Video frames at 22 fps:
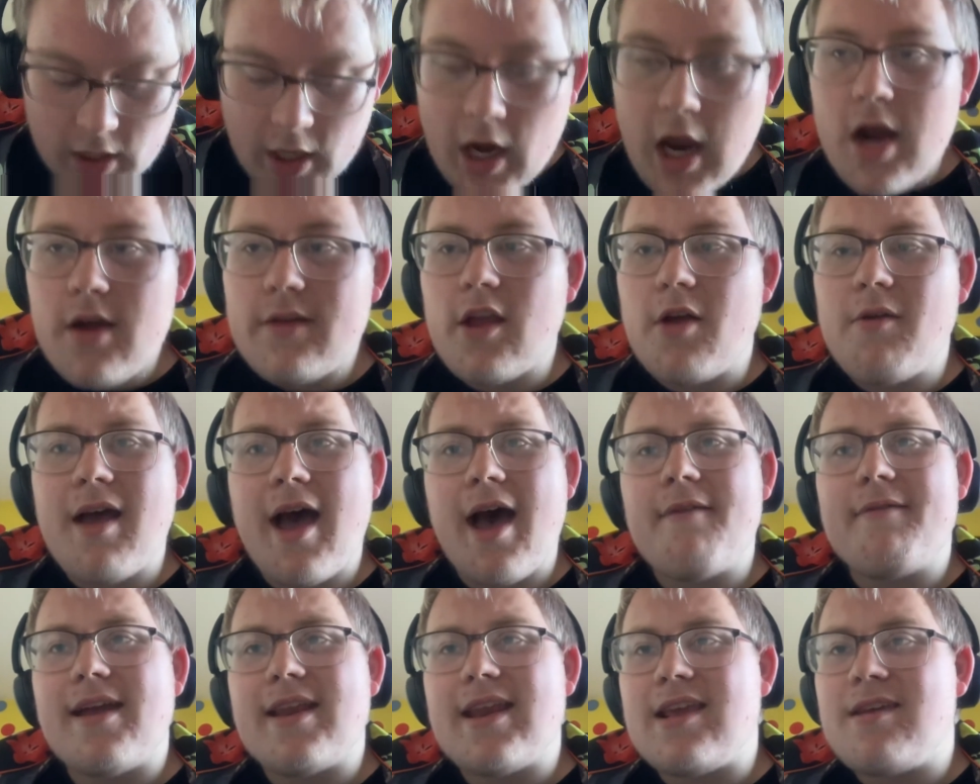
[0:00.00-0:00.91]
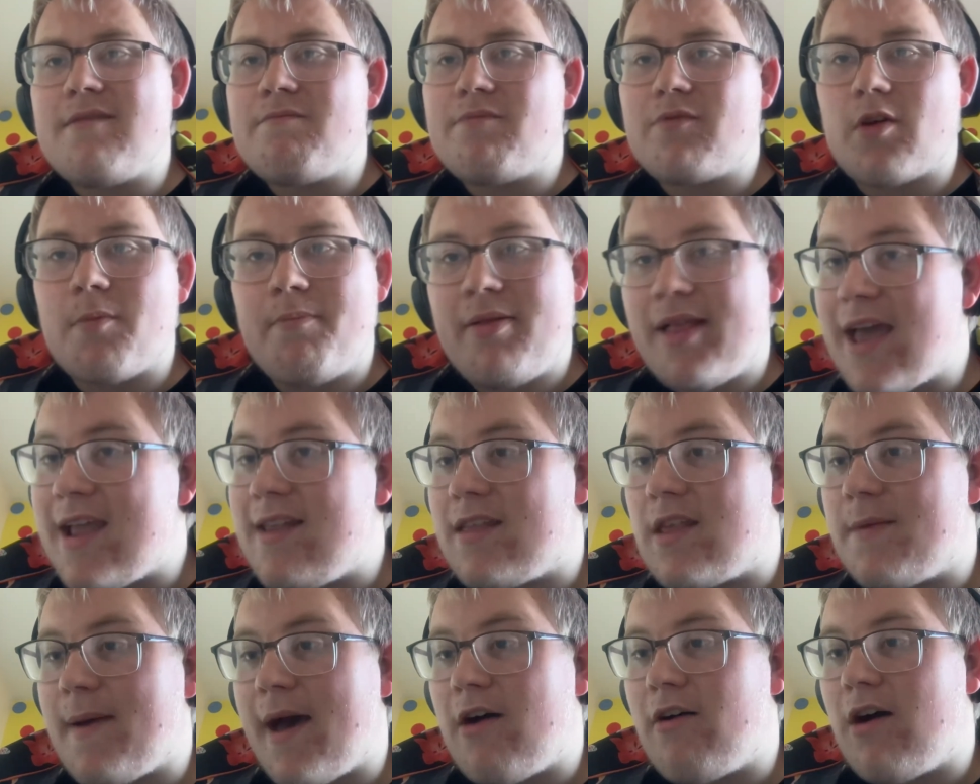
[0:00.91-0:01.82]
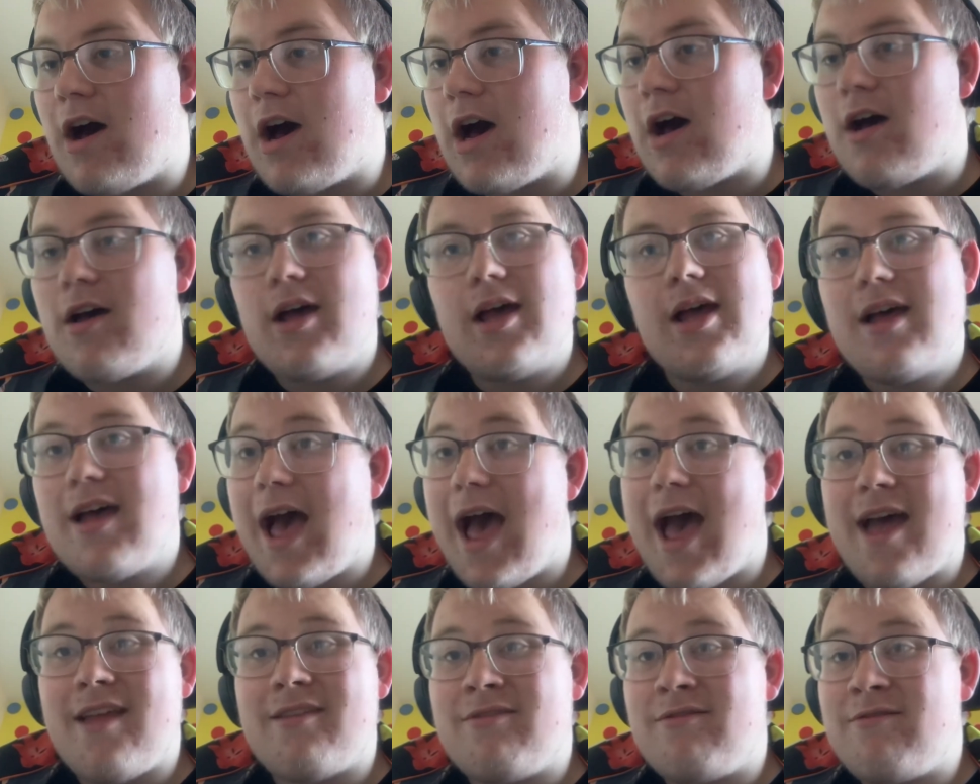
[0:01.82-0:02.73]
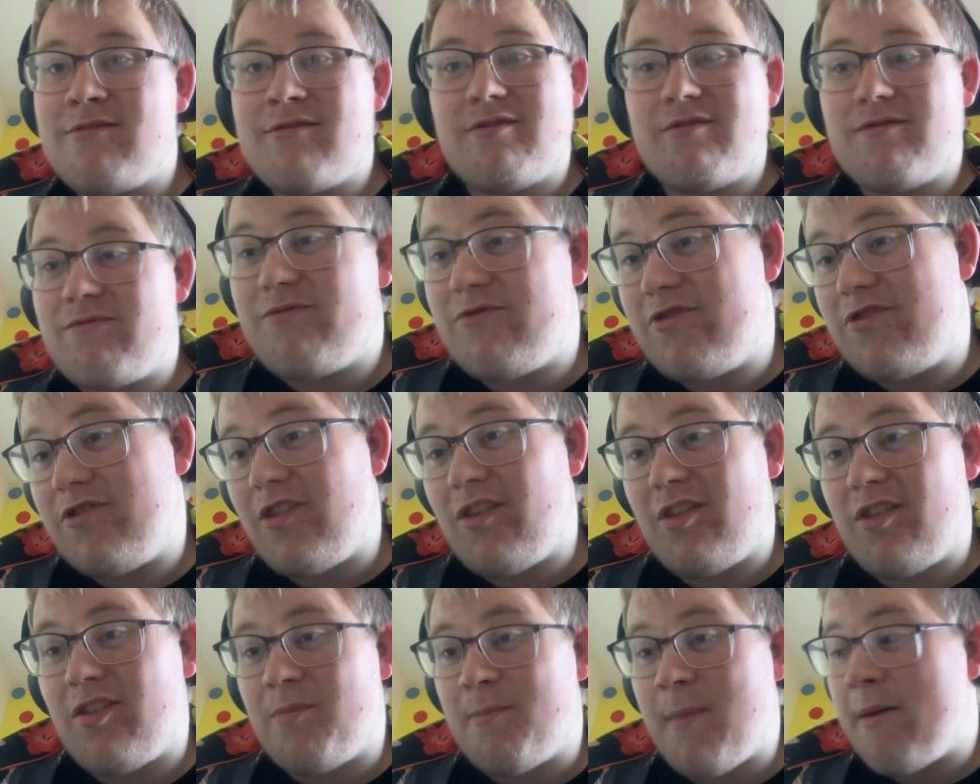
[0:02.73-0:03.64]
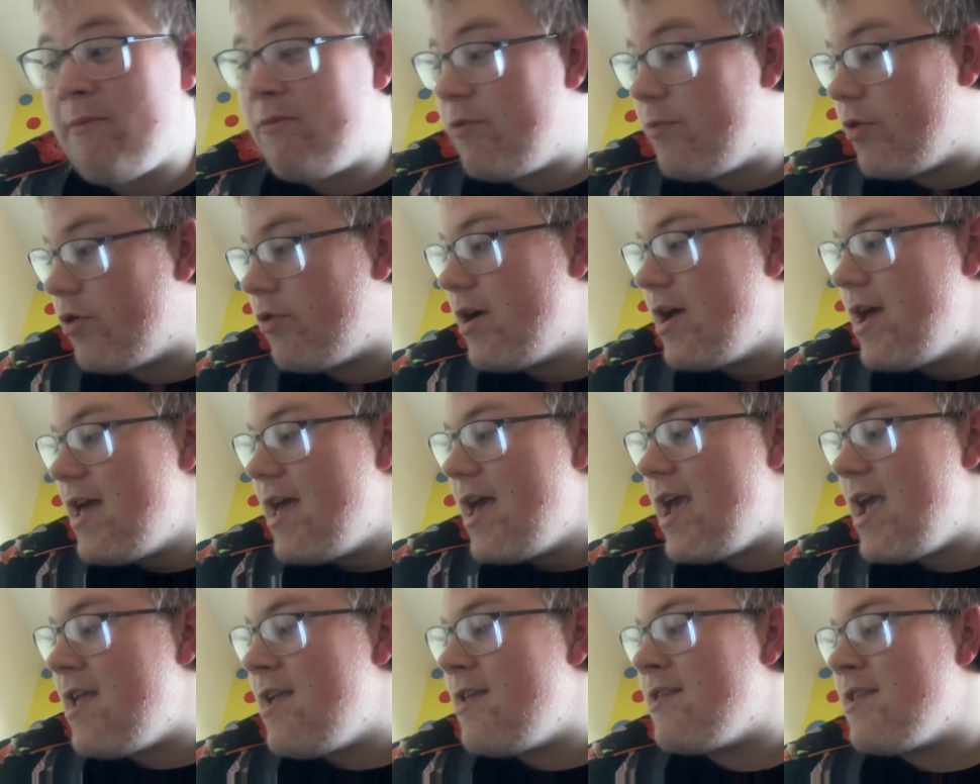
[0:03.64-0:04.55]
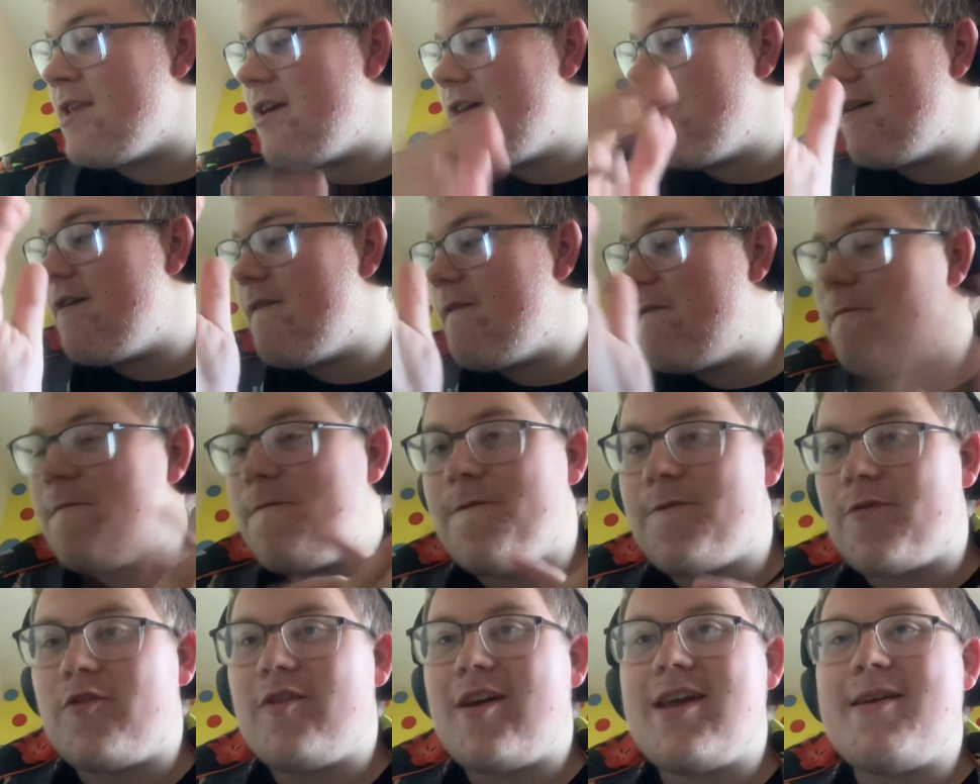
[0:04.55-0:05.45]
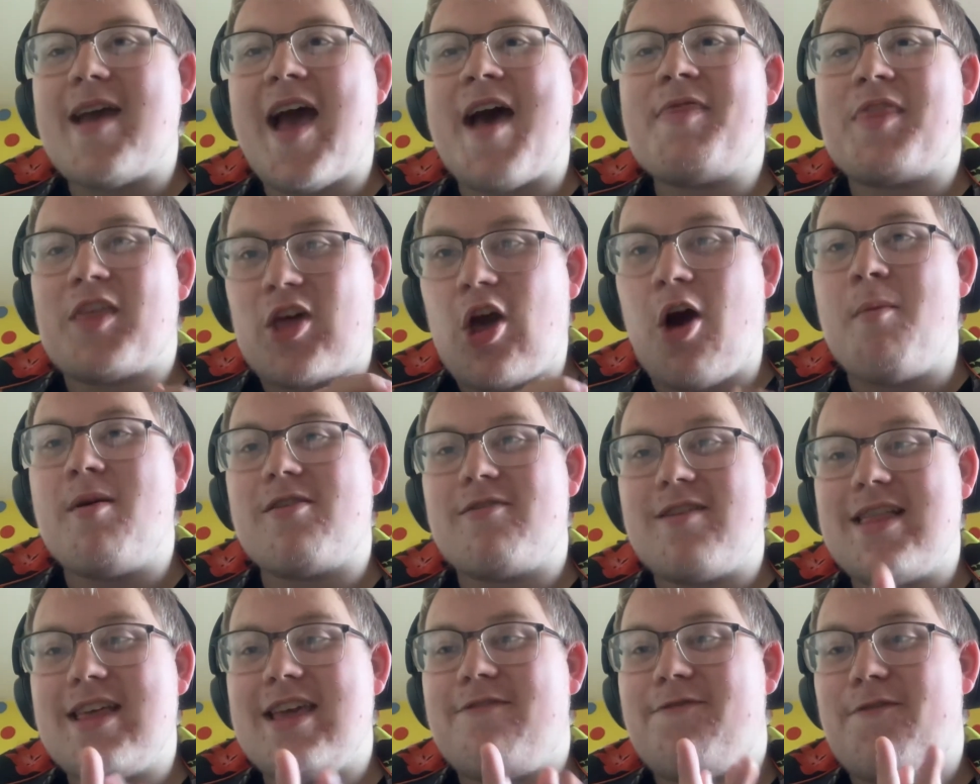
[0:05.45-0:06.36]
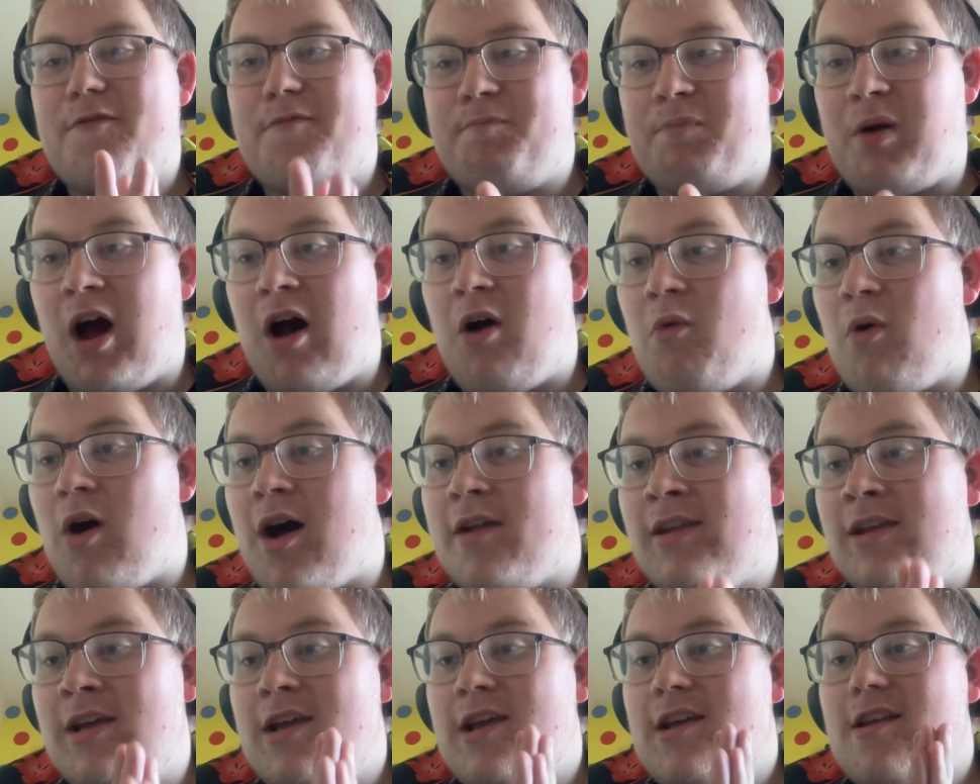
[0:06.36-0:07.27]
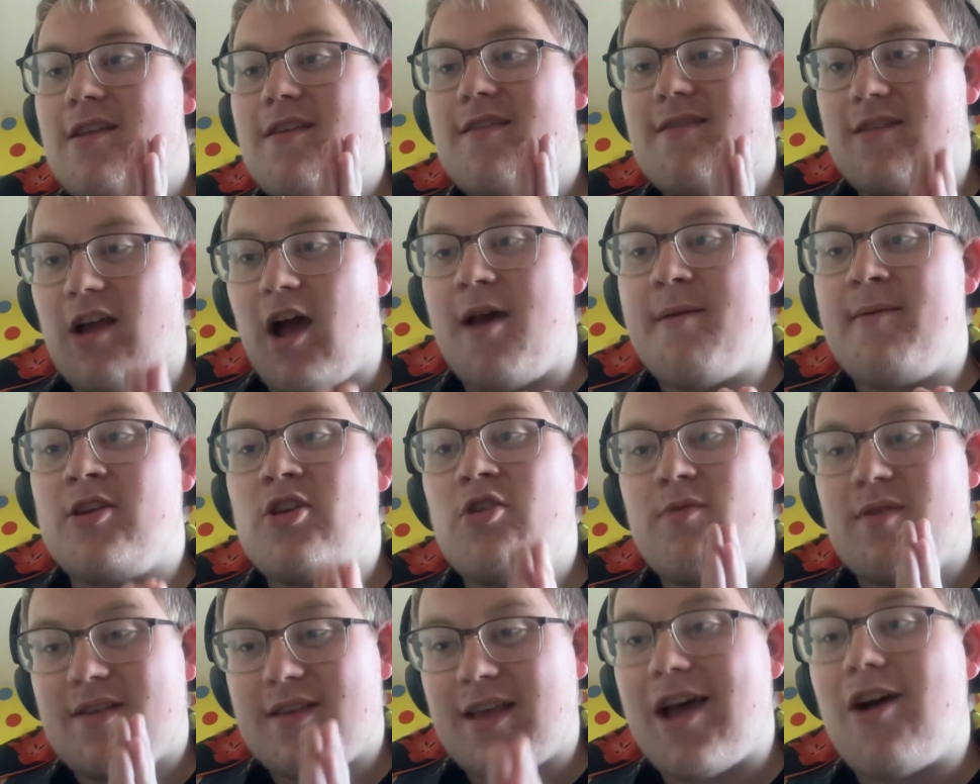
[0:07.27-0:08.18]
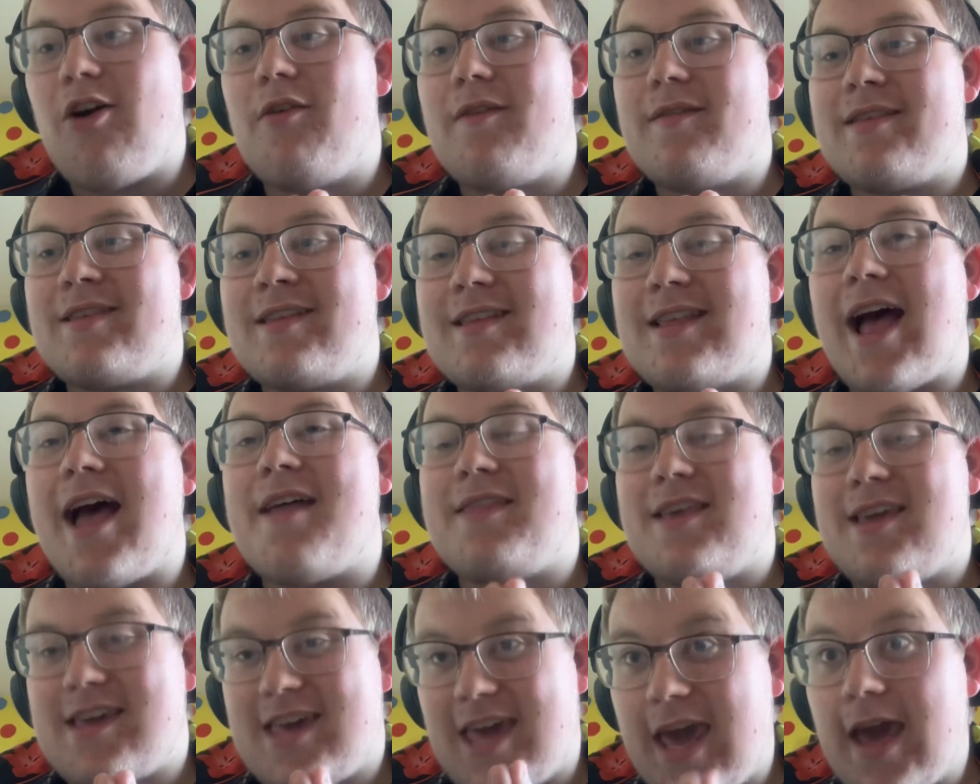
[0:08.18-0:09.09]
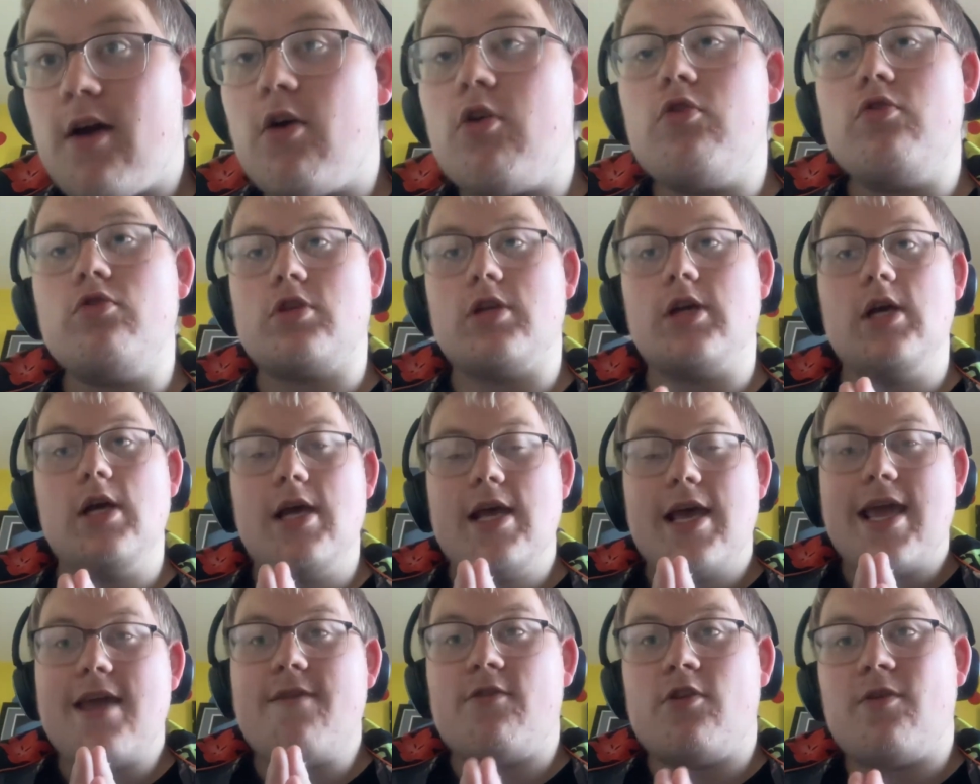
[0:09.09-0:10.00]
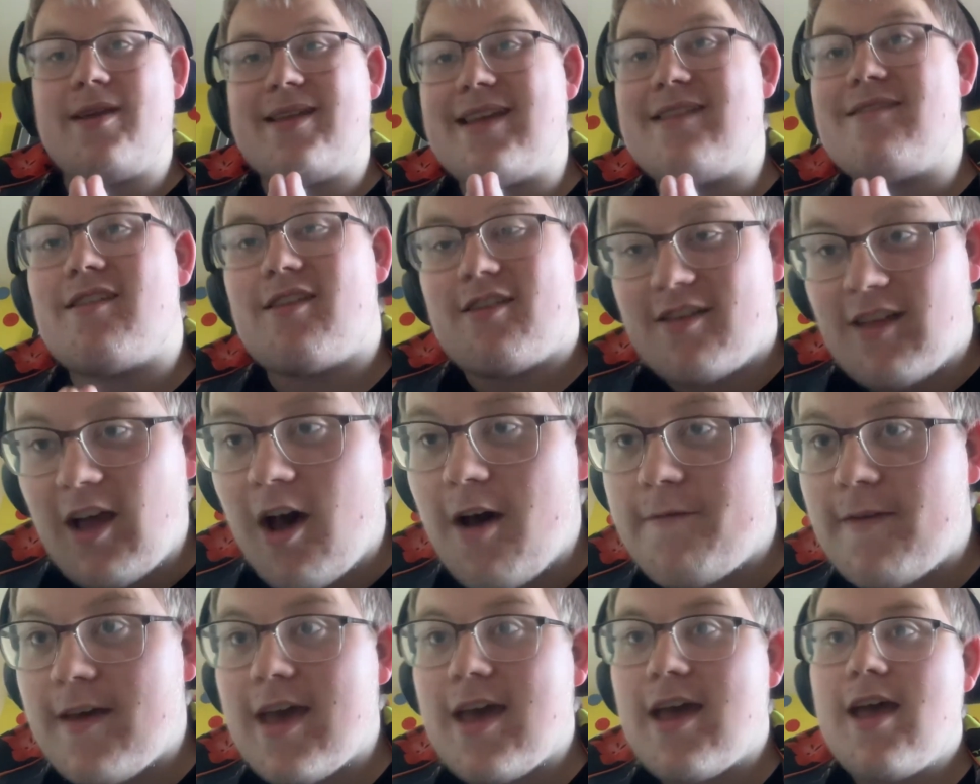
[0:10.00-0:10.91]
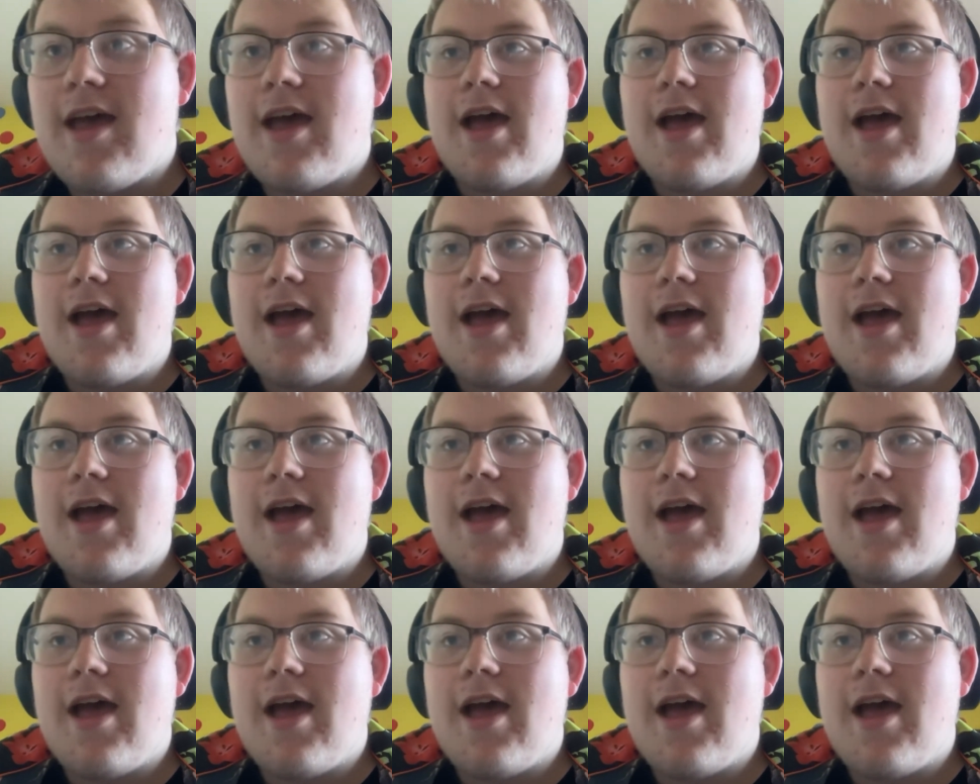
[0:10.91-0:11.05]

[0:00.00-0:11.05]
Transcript: I don't have any complaints about her, and just memorable. In 3, we have the comic relief of part 1, Simon, who was sadly killed, even though he didn't deserve it.